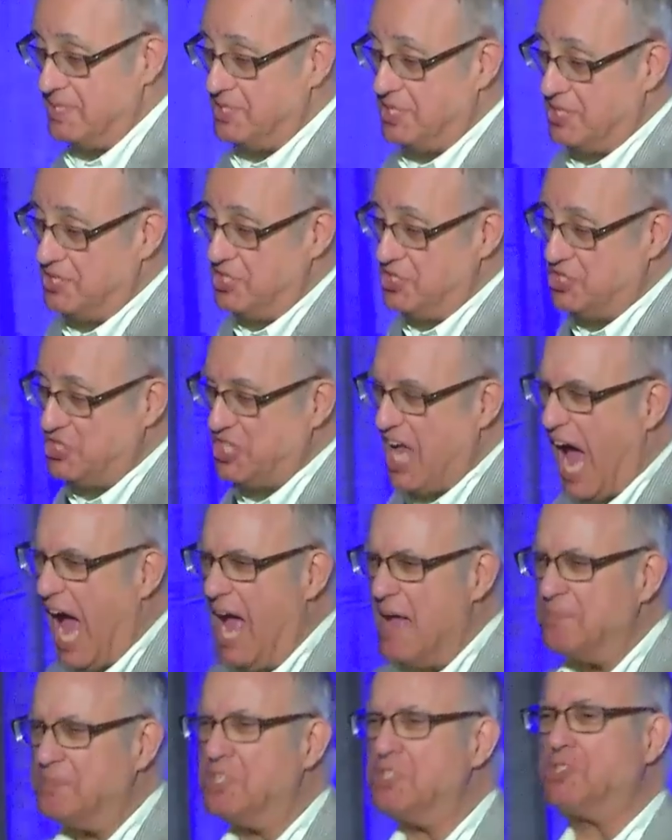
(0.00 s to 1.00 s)
He says, he says,
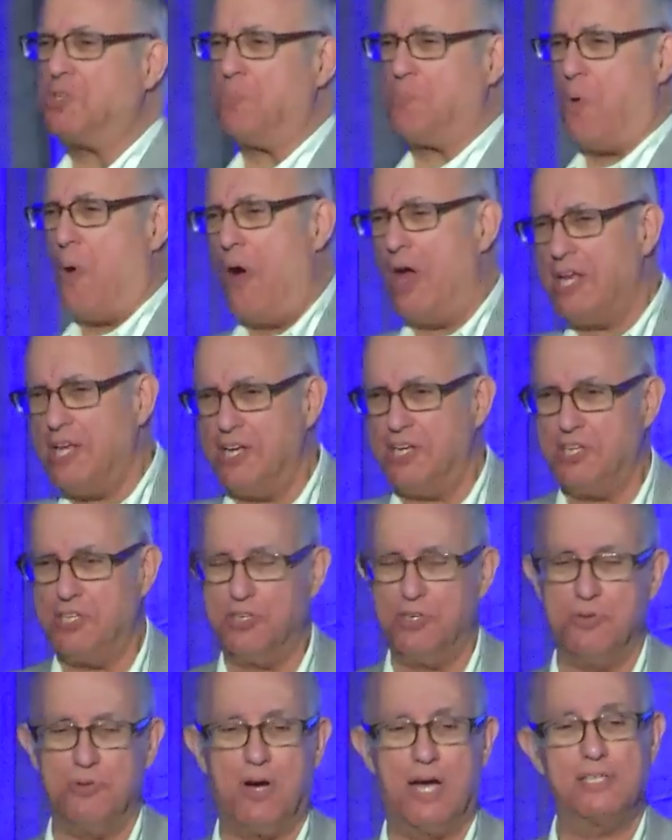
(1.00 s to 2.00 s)
I'm disappointed
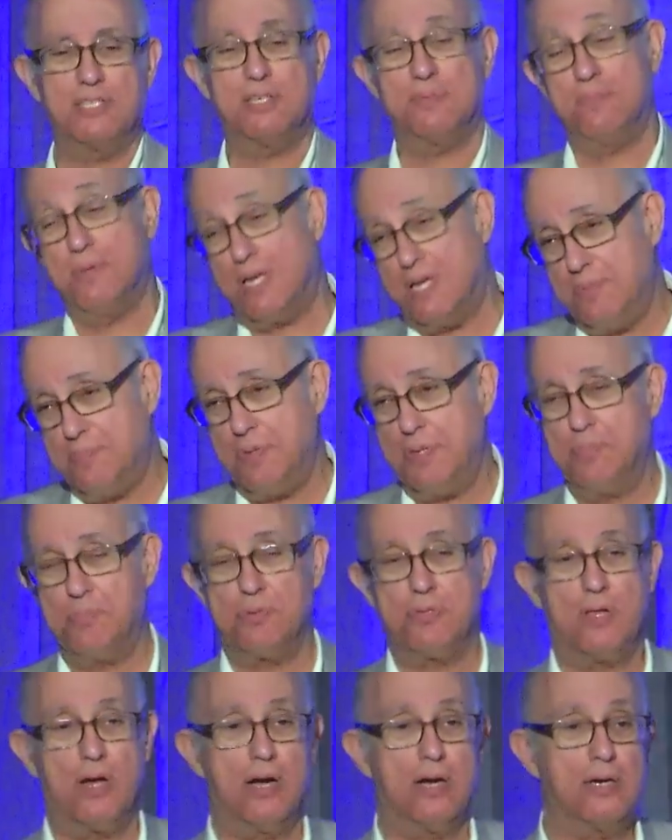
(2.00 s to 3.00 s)
in you. I said, many
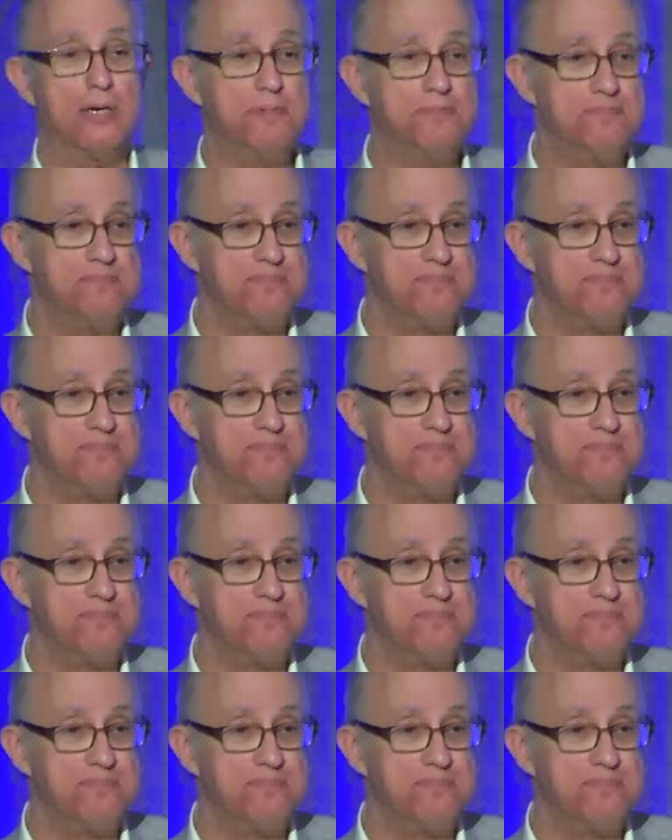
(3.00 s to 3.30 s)
people are.